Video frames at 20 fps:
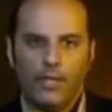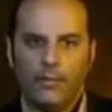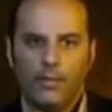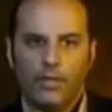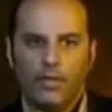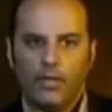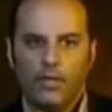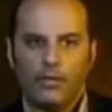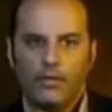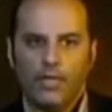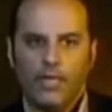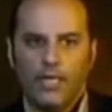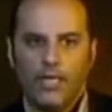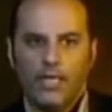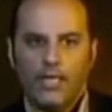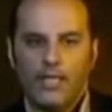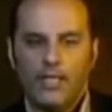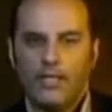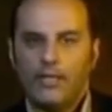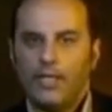because
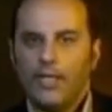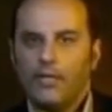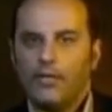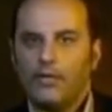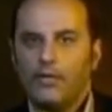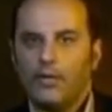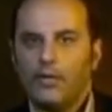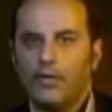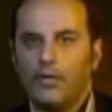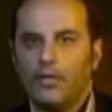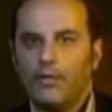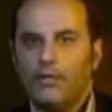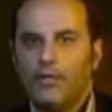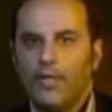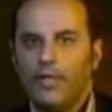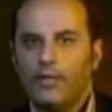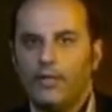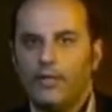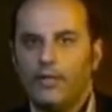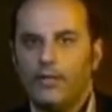these external
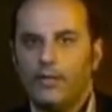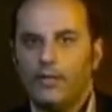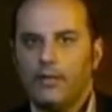events,